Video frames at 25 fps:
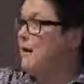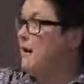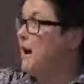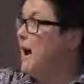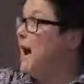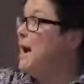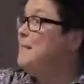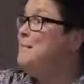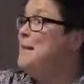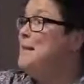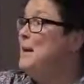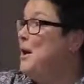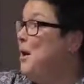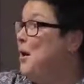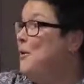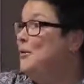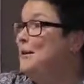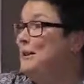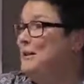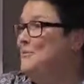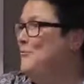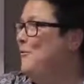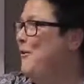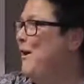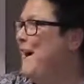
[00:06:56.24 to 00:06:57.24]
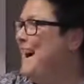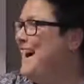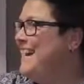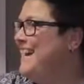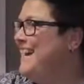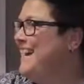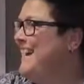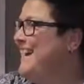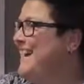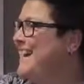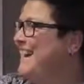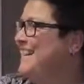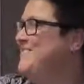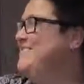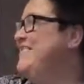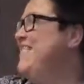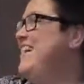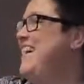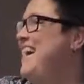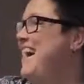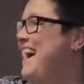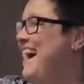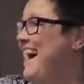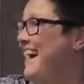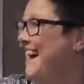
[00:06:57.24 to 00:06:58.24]
I'm the only one? Come
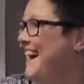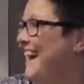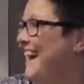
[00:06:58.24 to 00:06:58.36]
on.